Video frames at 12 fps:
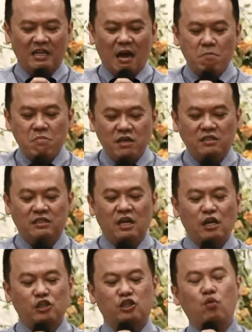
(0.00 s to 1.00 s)
That means
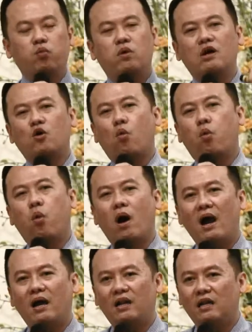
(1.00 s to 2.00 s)
she worked
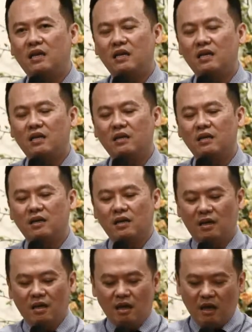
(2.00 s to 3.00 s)
quietly
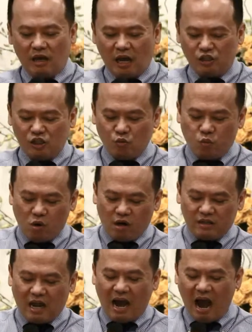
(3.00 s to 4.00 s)
and she
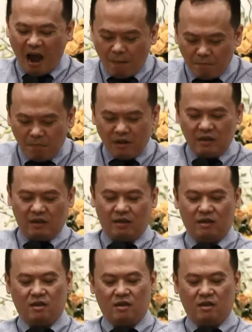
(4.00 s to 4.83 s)
worked humbly